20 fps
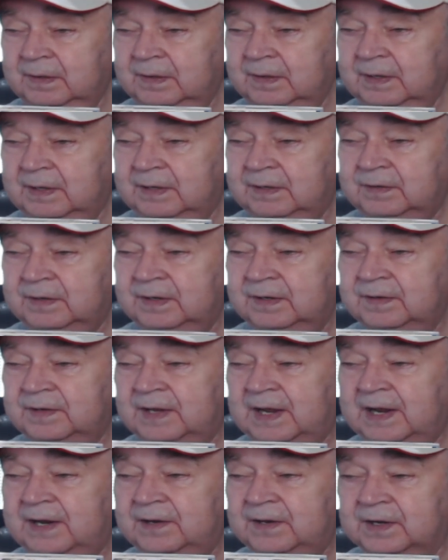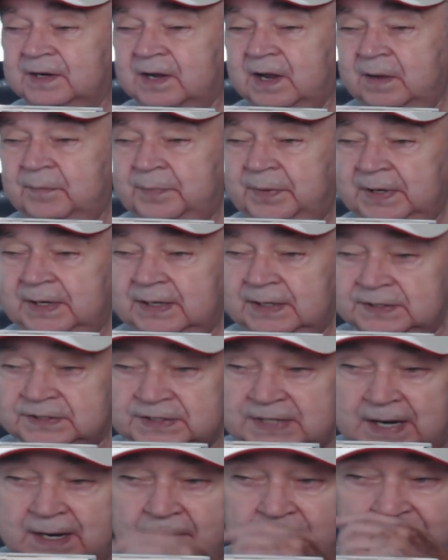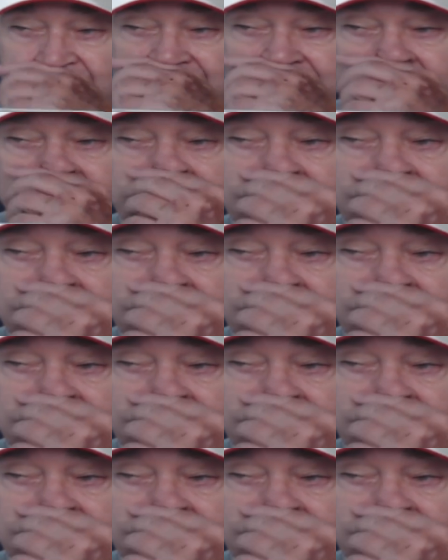and then the company itself